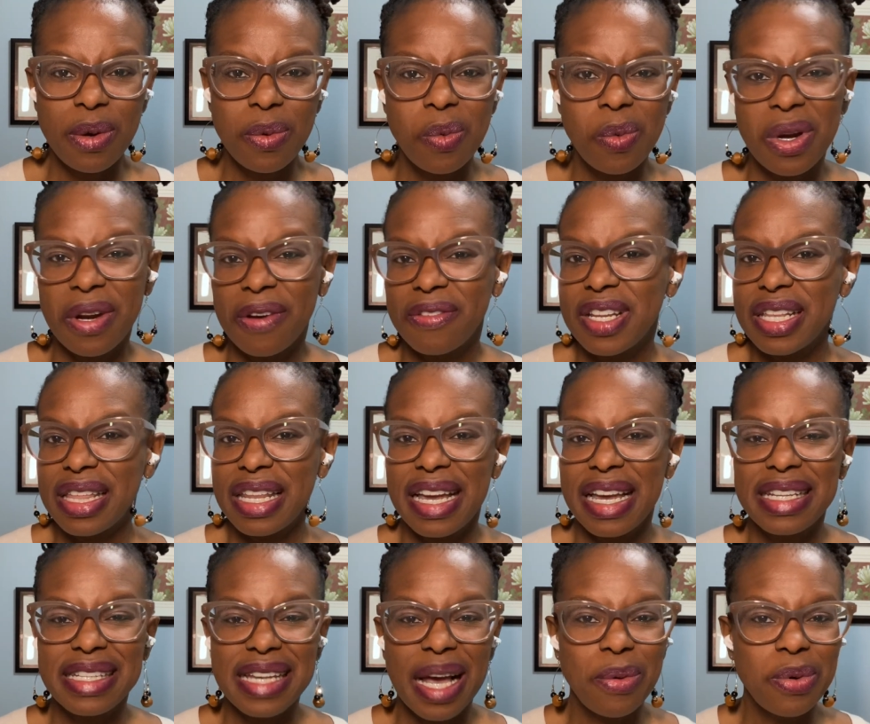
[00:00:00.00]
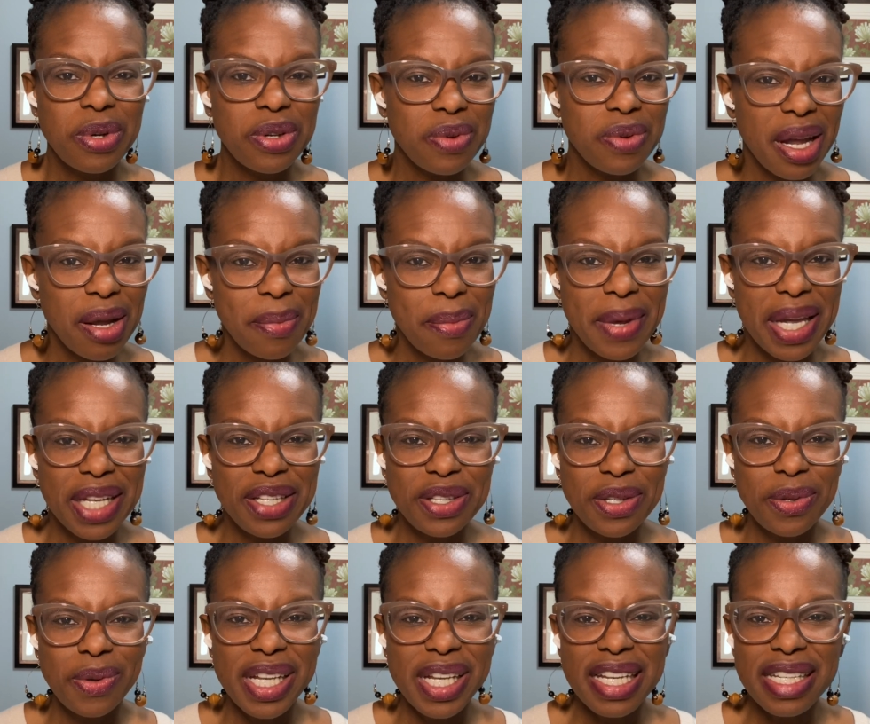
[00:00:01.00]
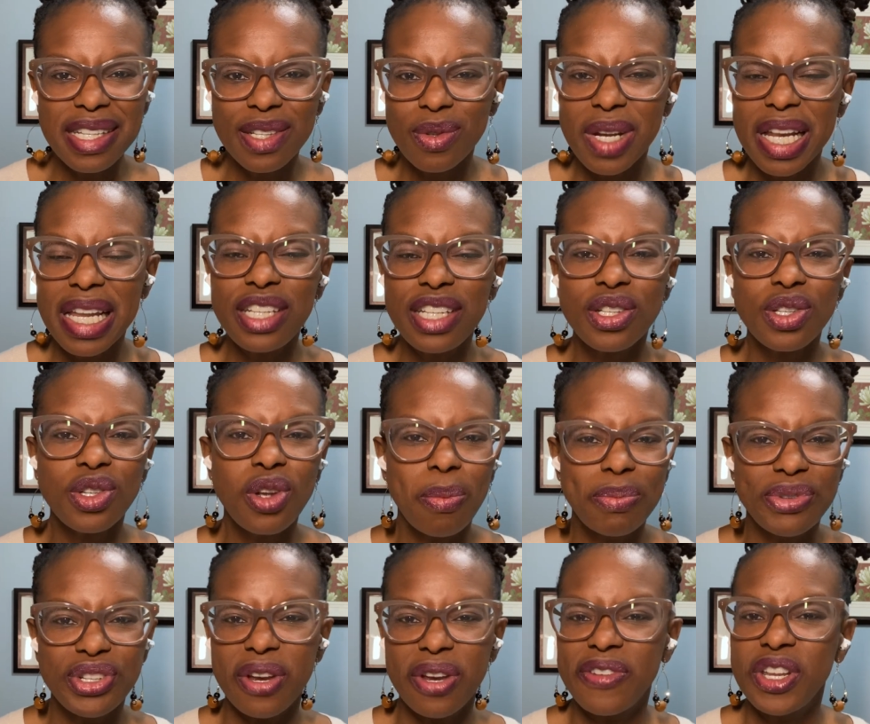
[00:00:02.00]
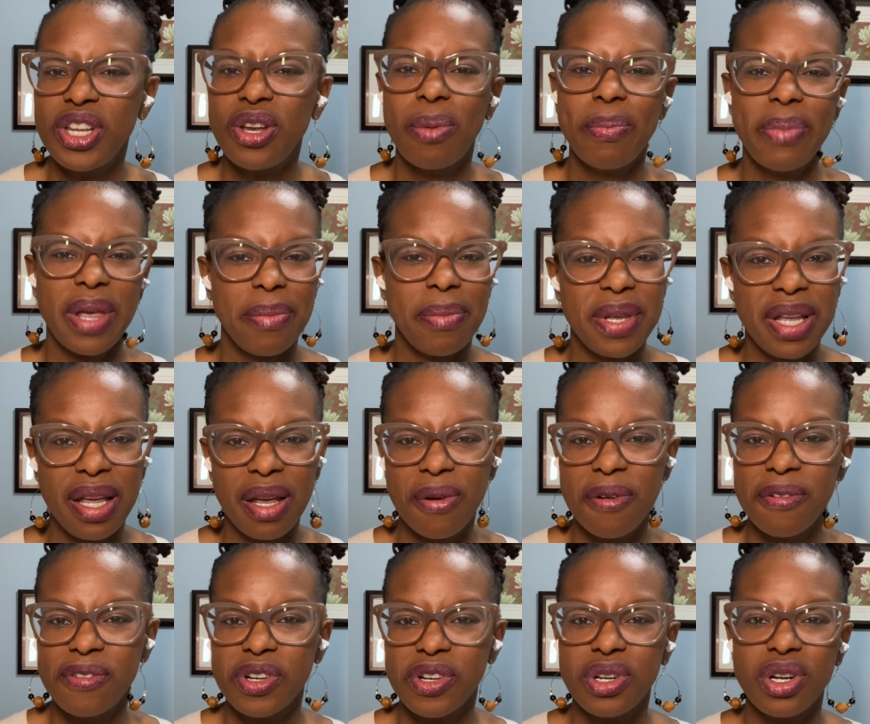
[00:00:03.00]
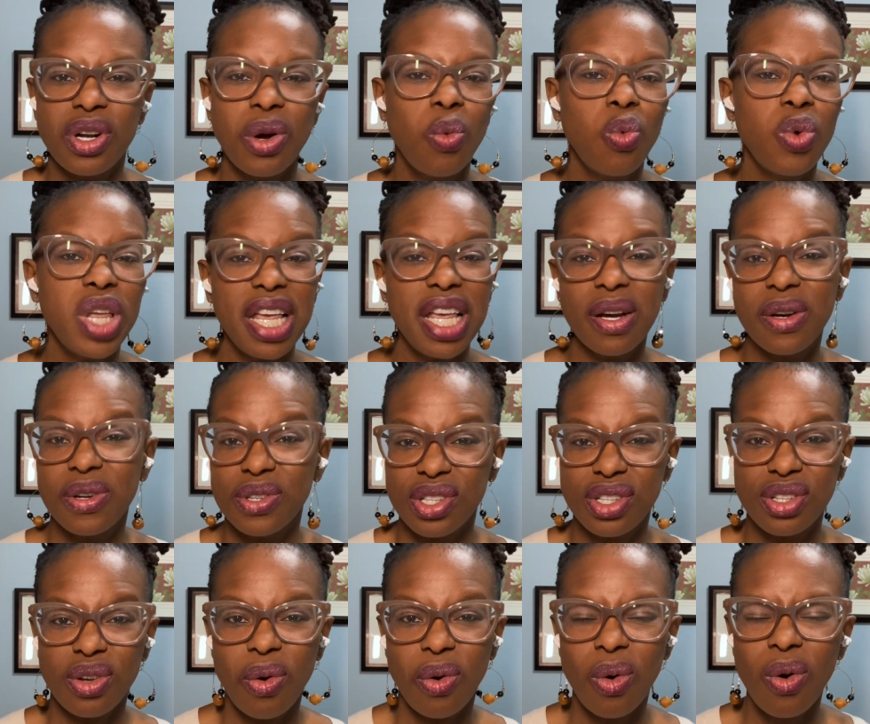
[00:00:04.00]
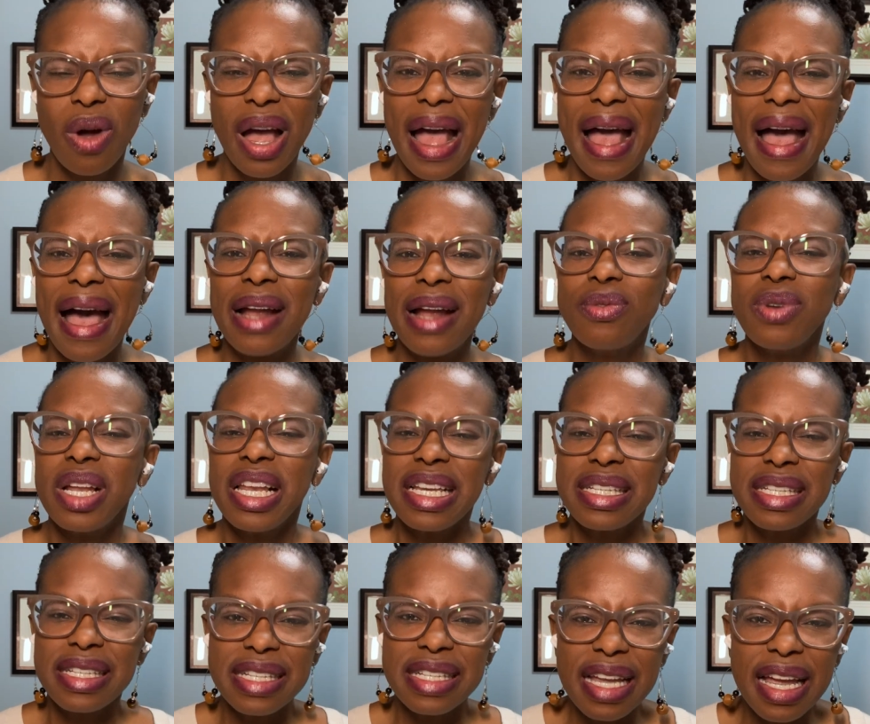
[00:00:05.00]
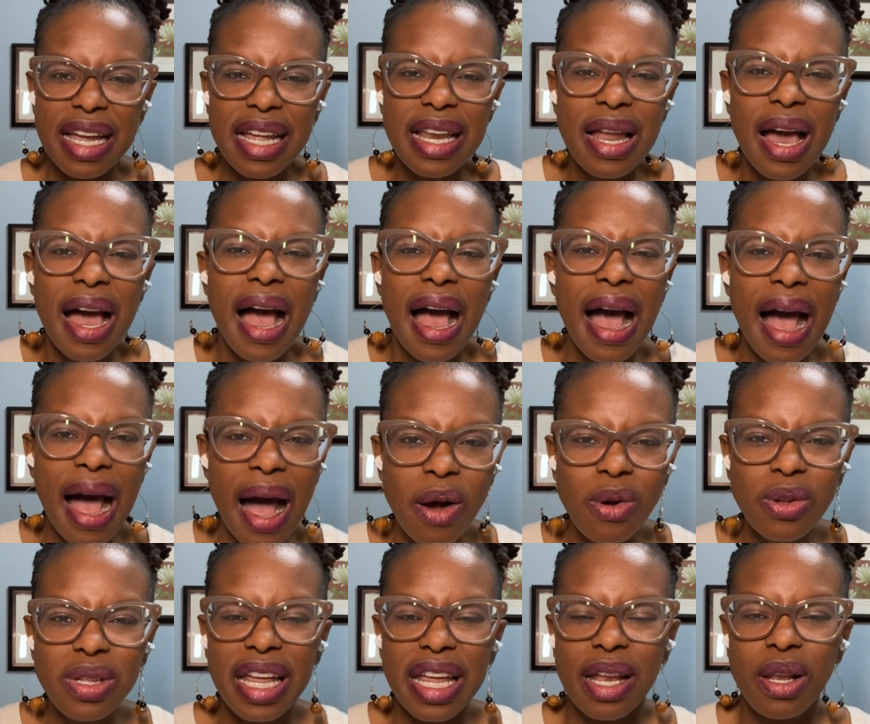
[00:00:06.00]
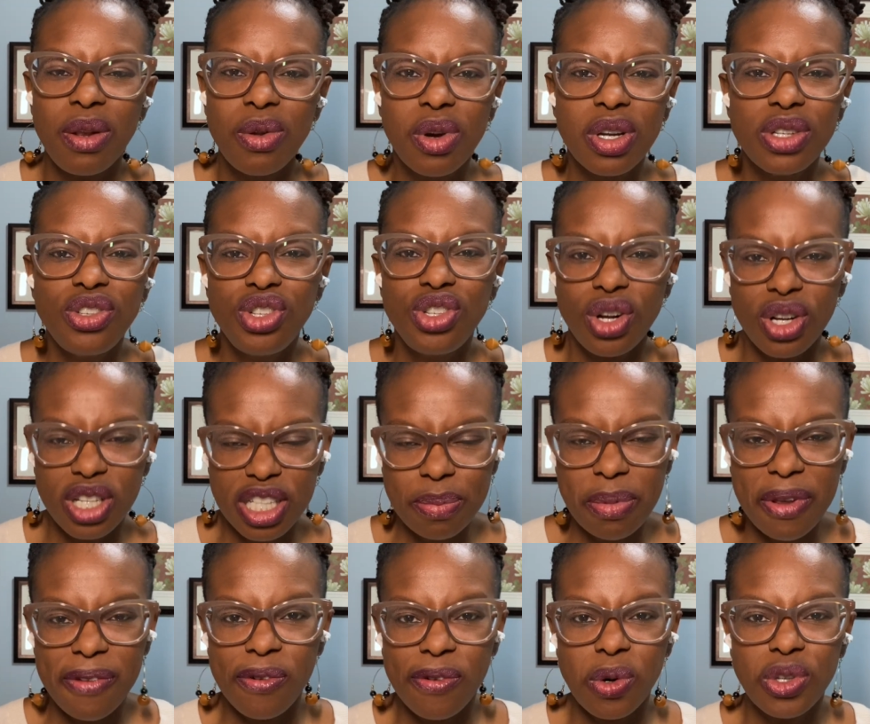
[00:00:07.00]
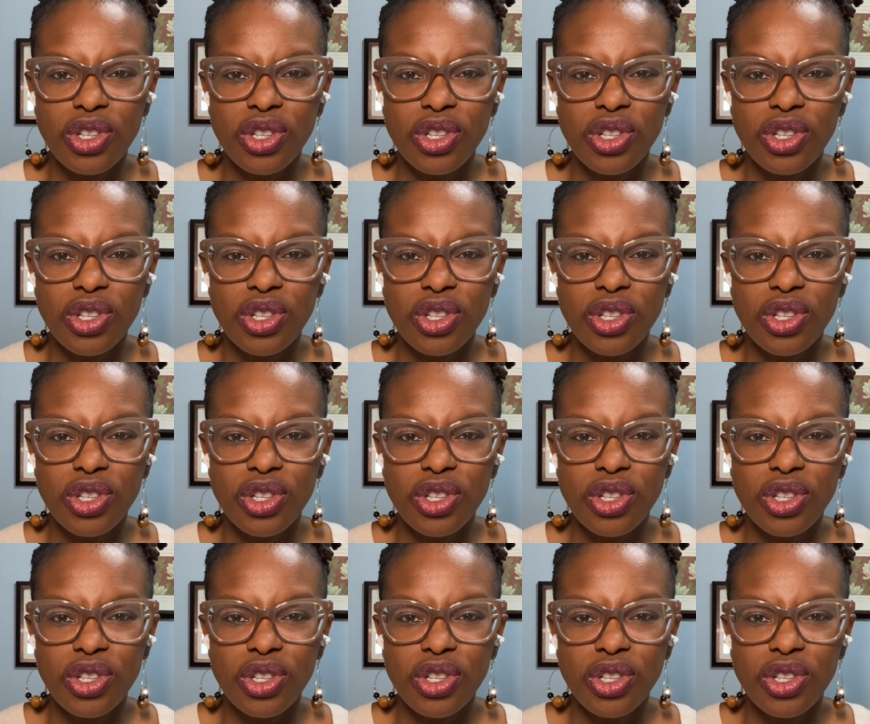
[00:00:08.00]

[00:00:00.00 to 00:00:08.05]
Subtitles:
One of the things I would recommend doing is really just observing your baby over a week or so and really seeing how they look just before.